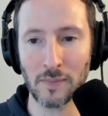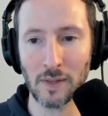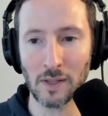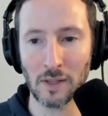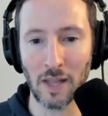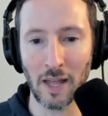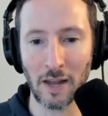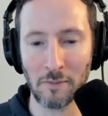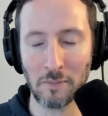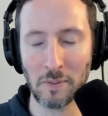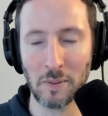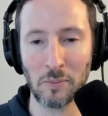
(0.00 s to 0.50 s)
a
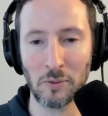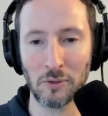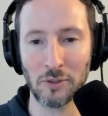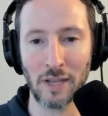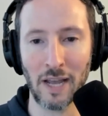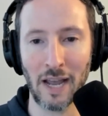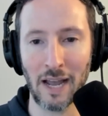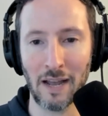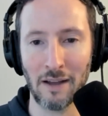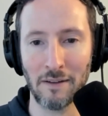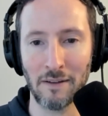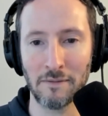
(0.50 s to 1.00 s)
lot of people
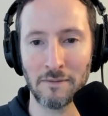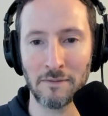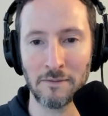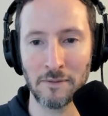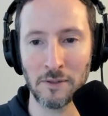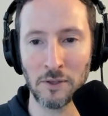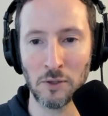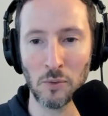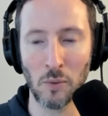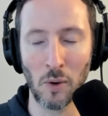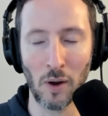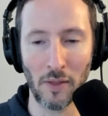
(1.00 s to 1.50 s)
to have
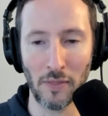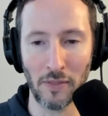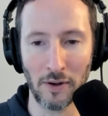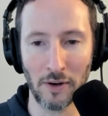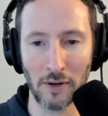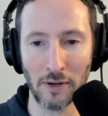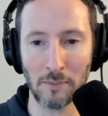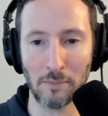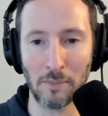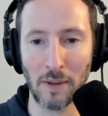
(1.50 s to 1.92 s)
you on their